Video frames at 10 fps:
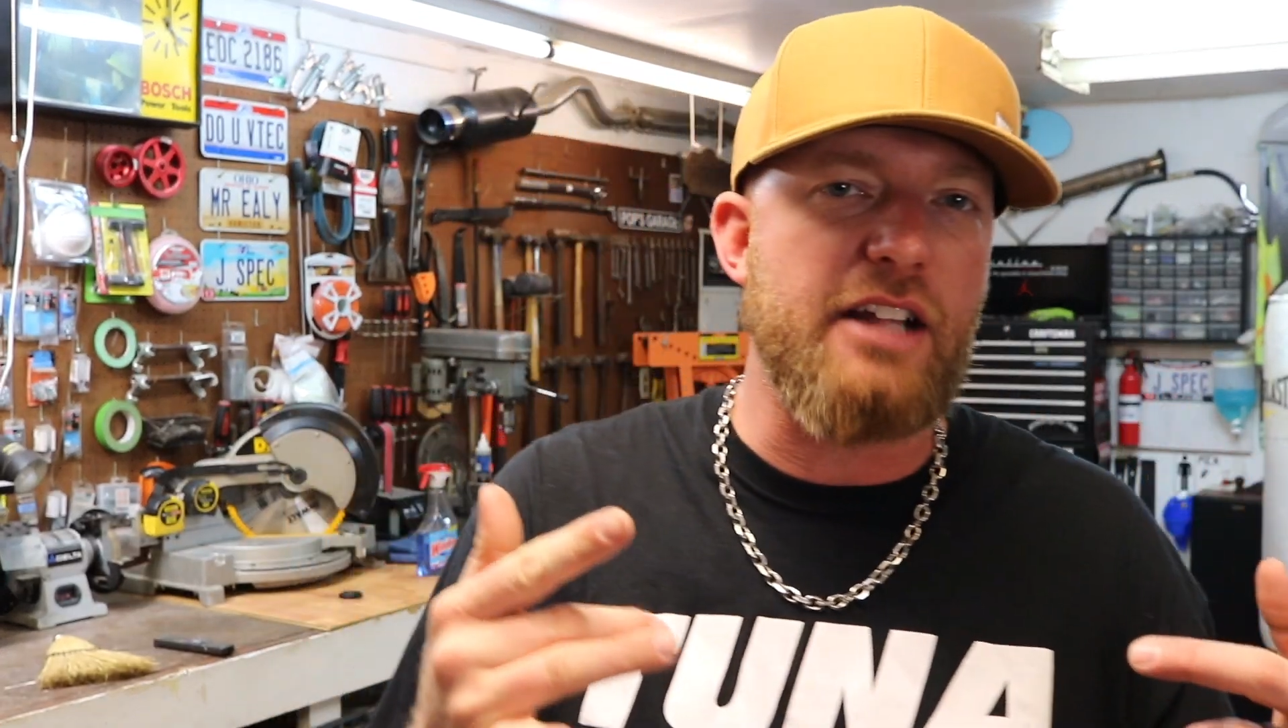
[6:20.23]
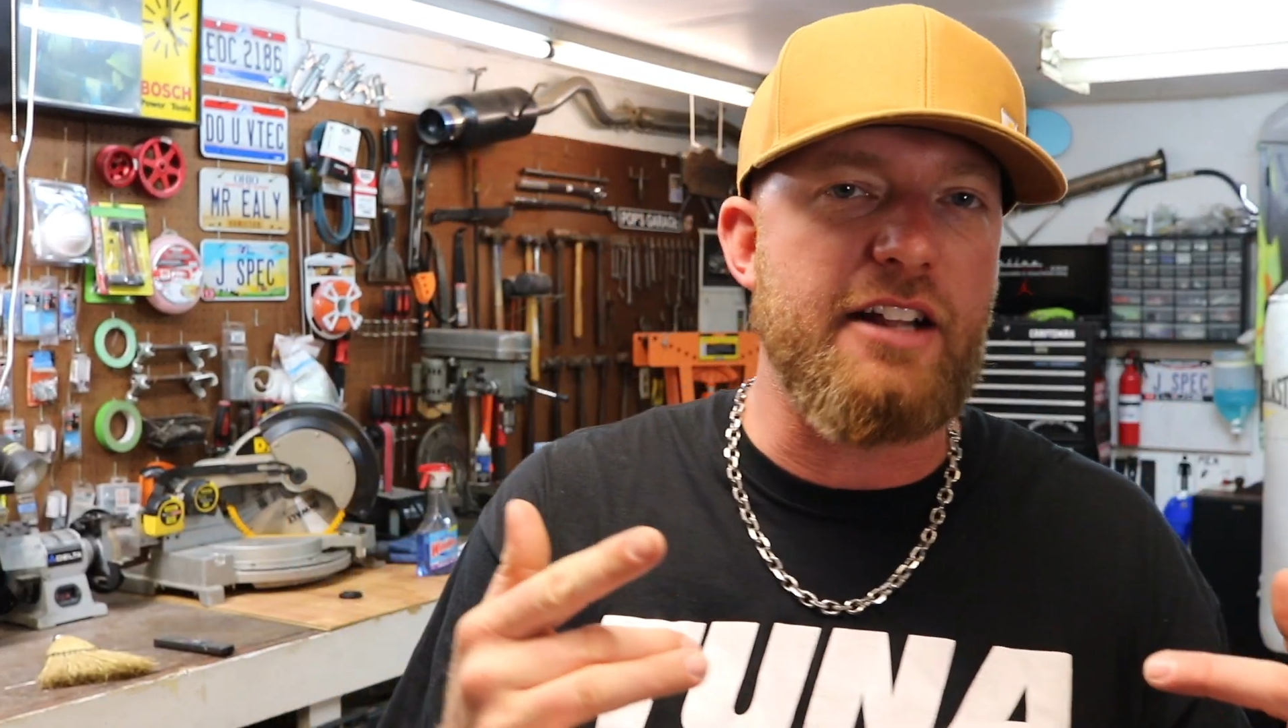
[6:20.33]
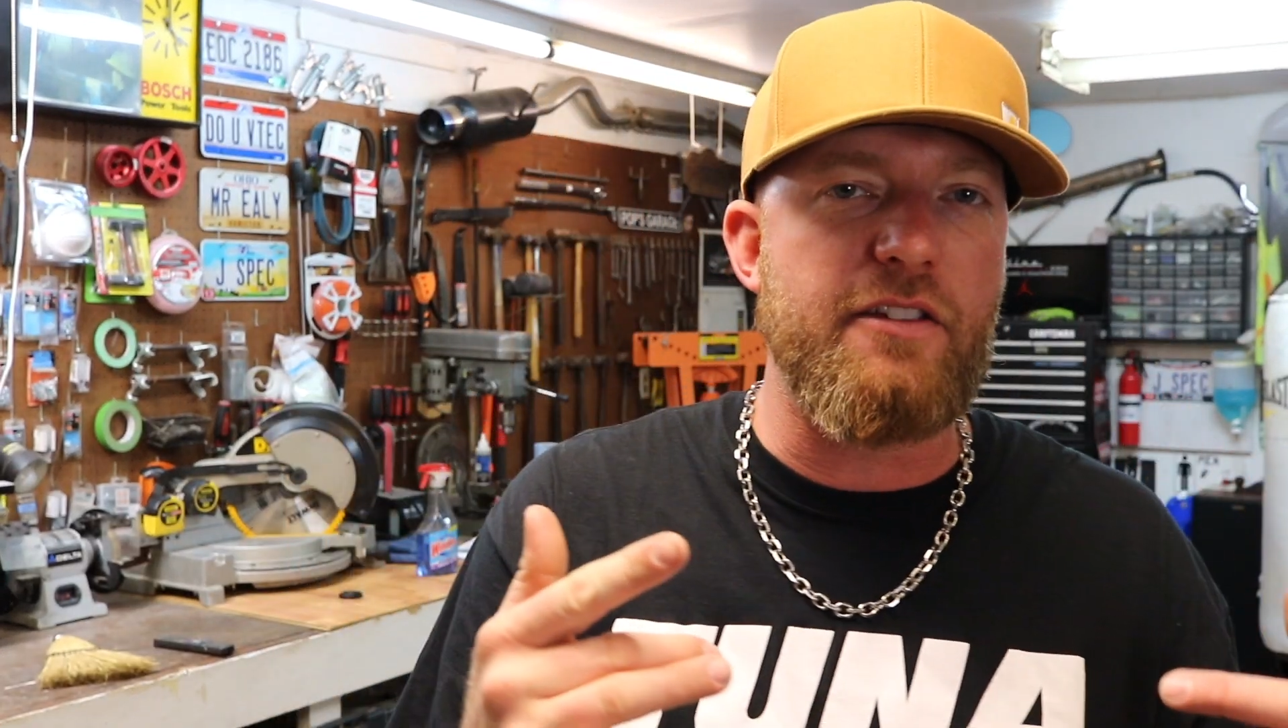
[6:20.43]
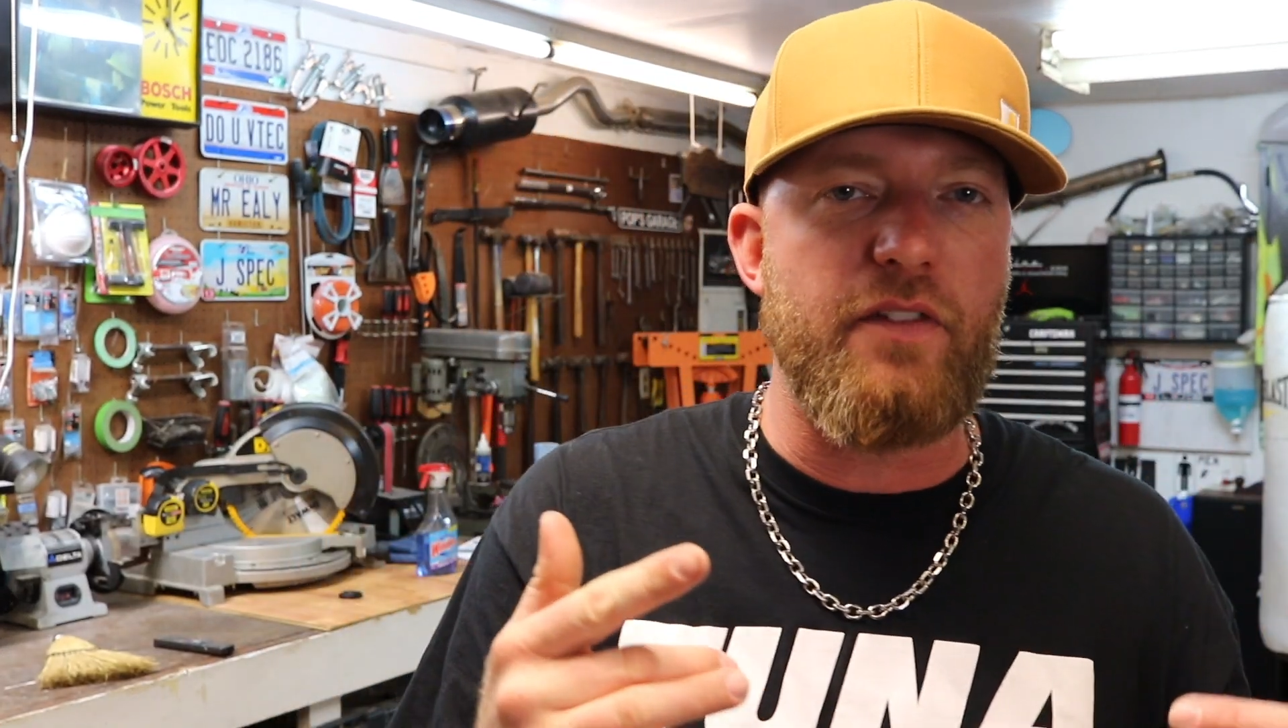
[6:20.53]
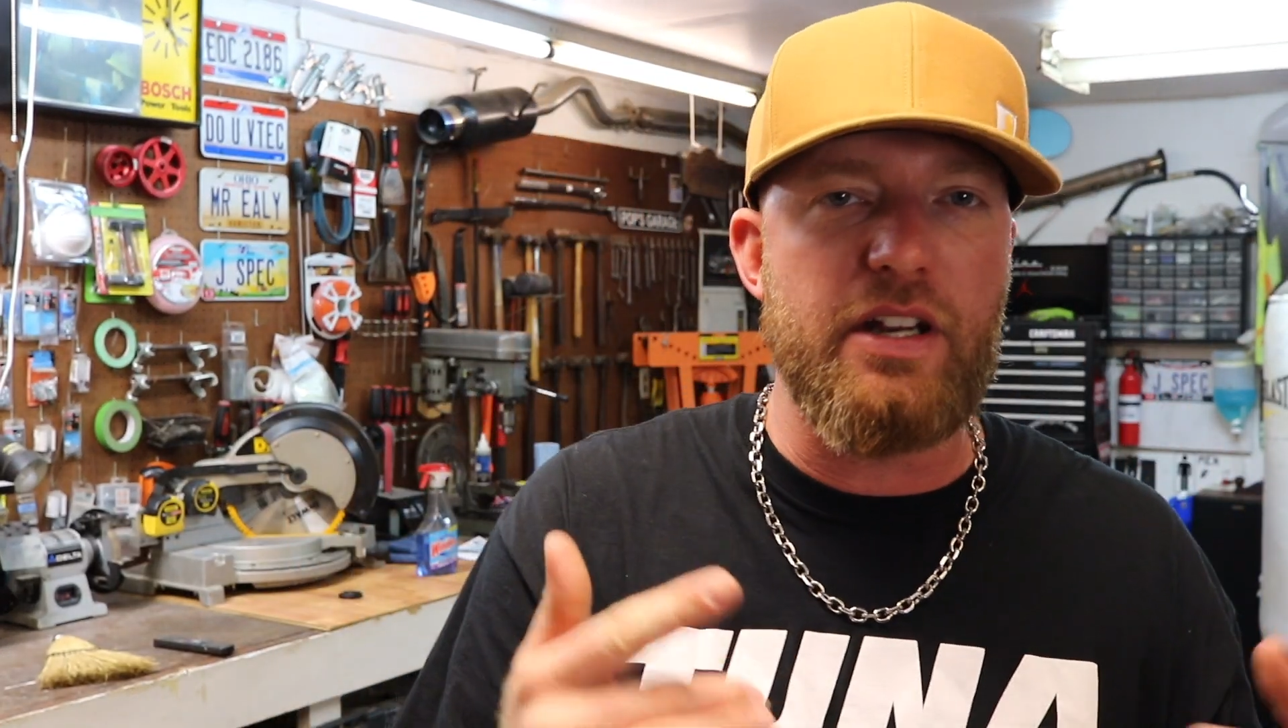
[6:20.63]

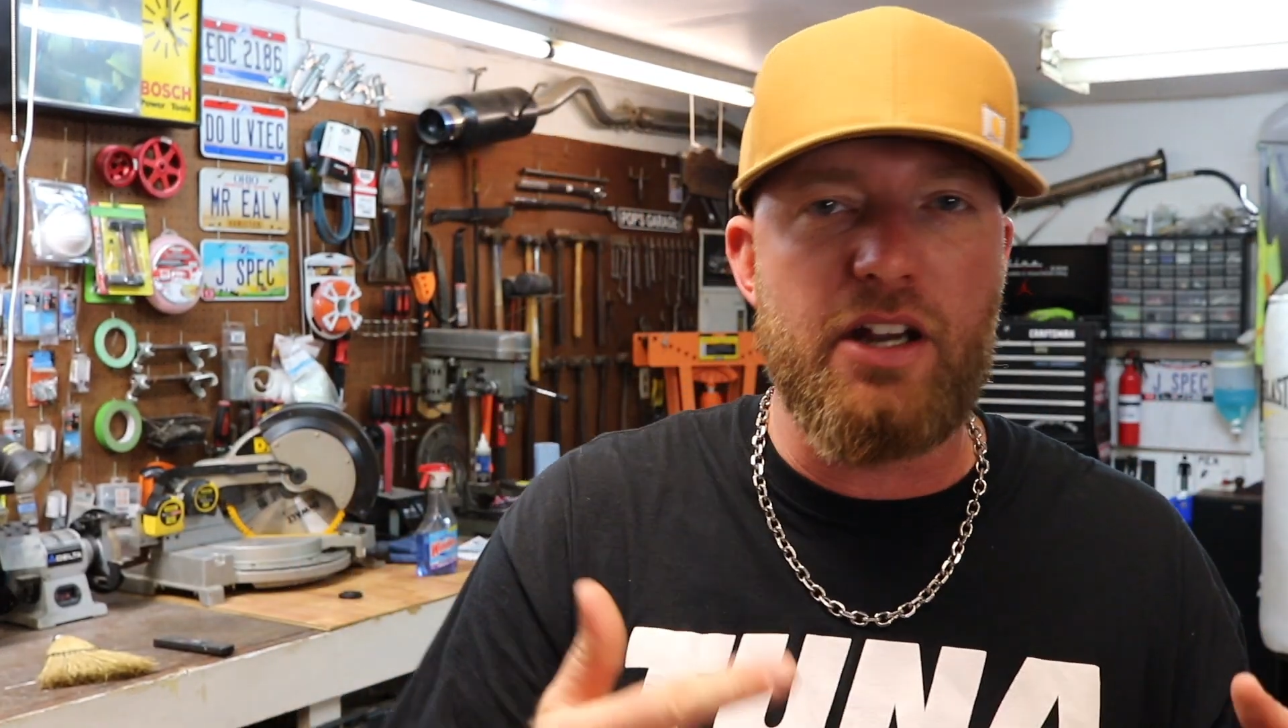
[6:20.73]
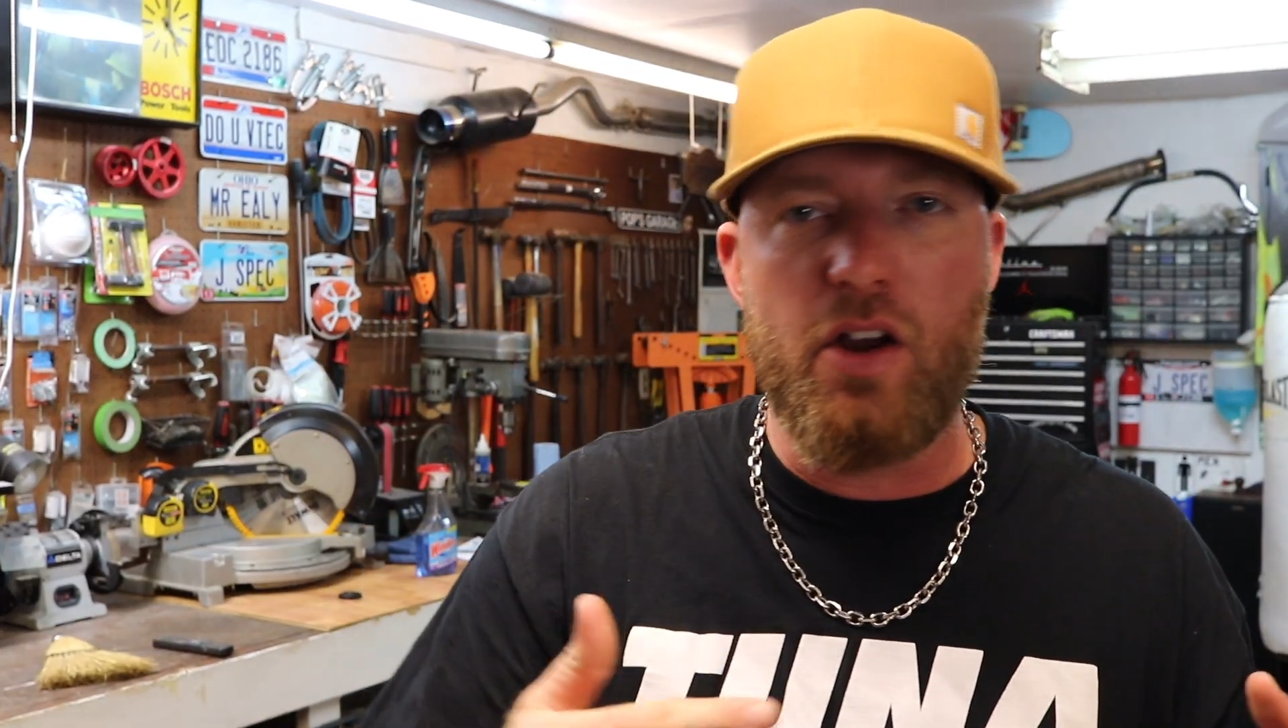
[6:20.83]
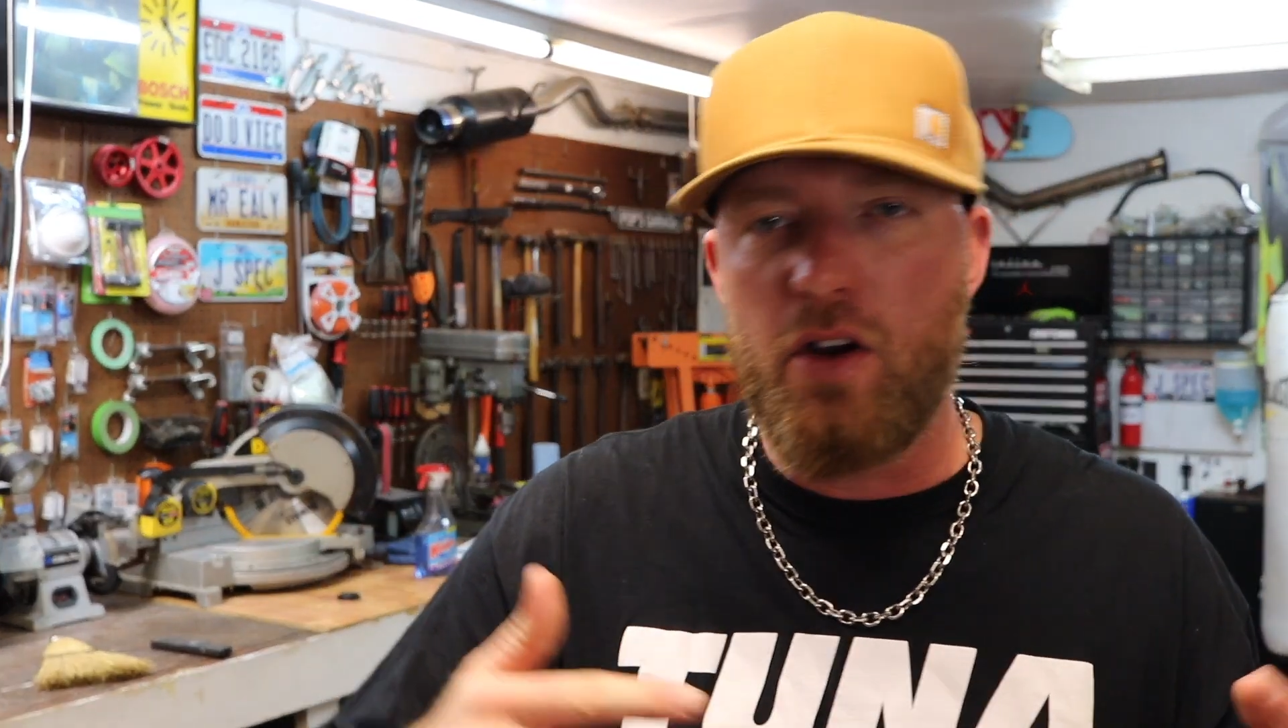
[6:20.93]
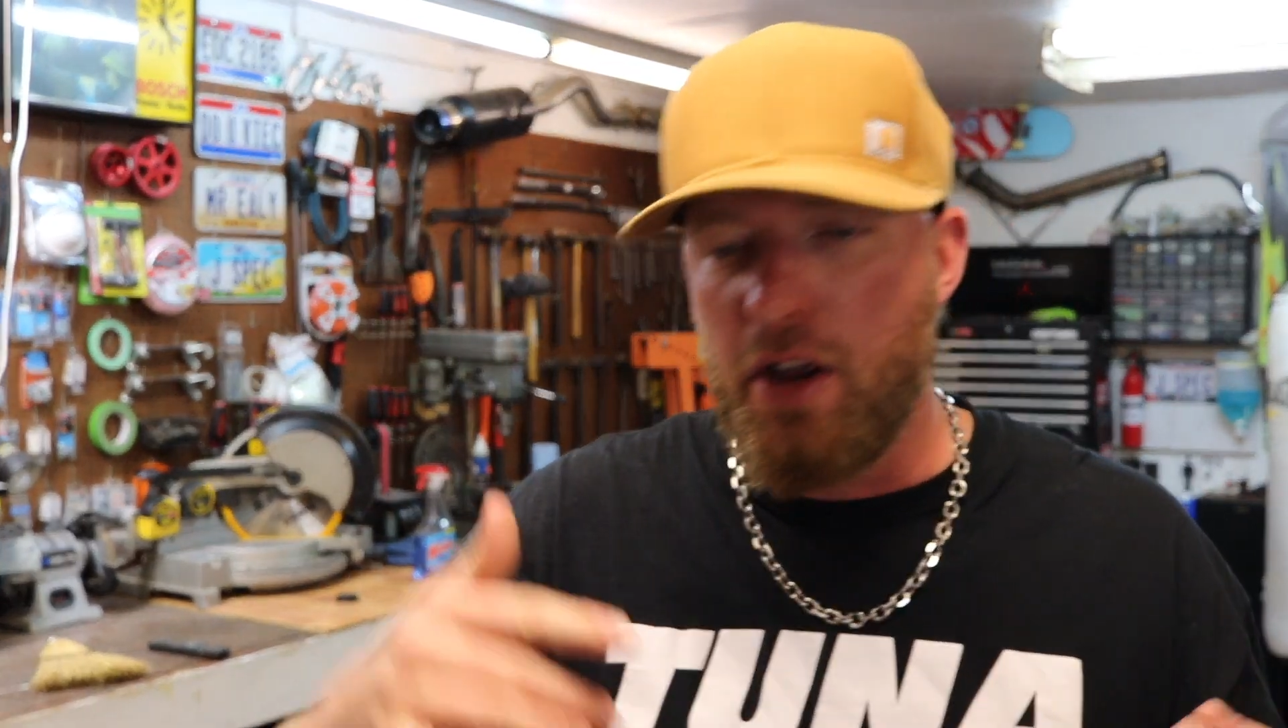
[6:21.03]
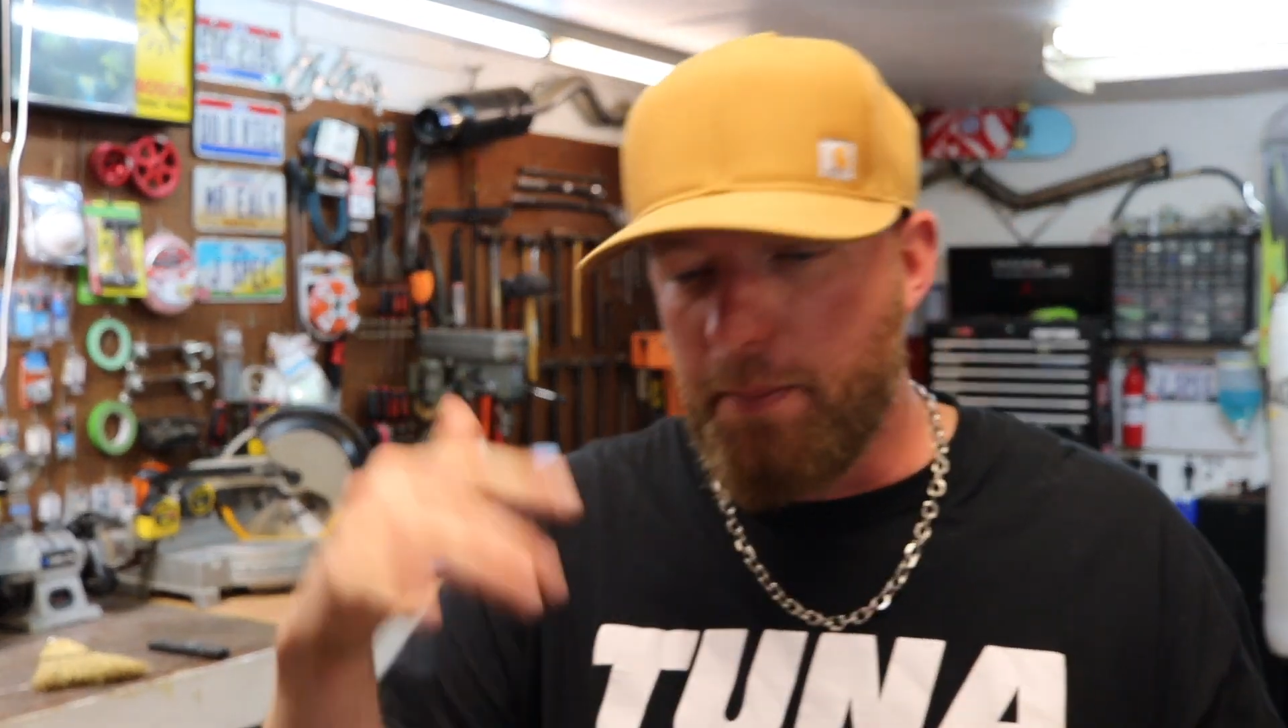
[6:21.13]
like the
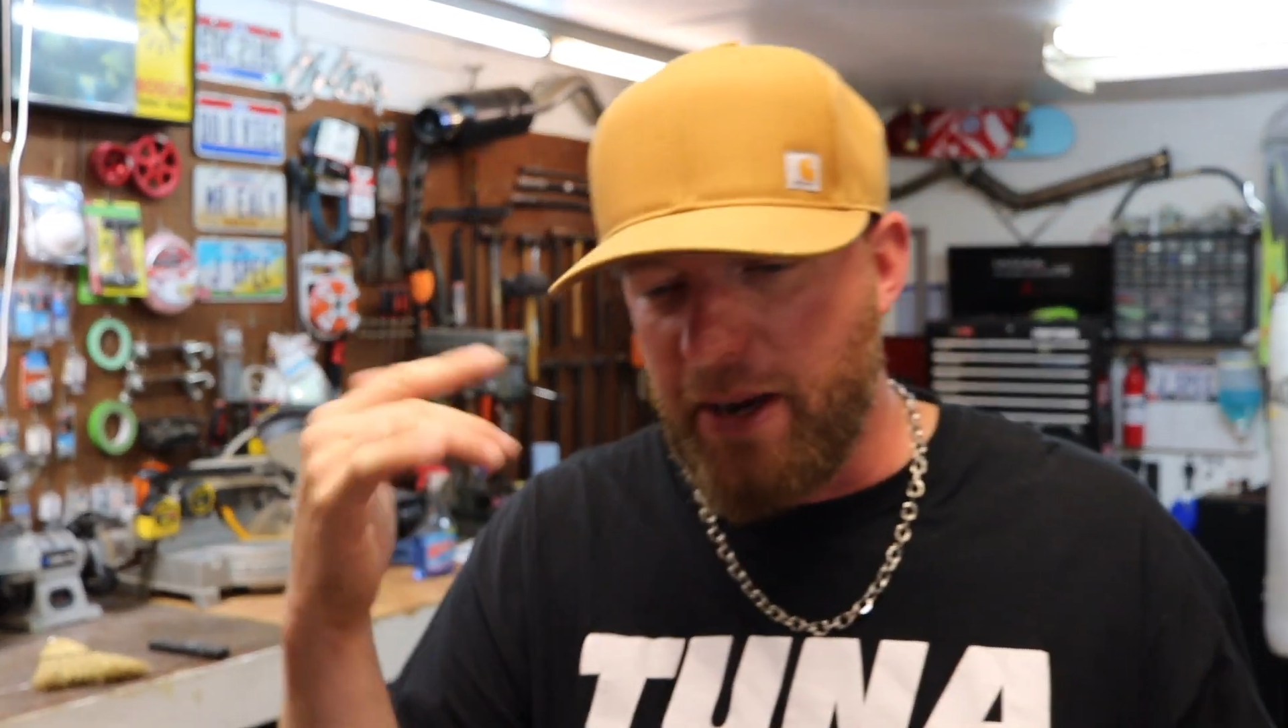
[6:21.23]
video,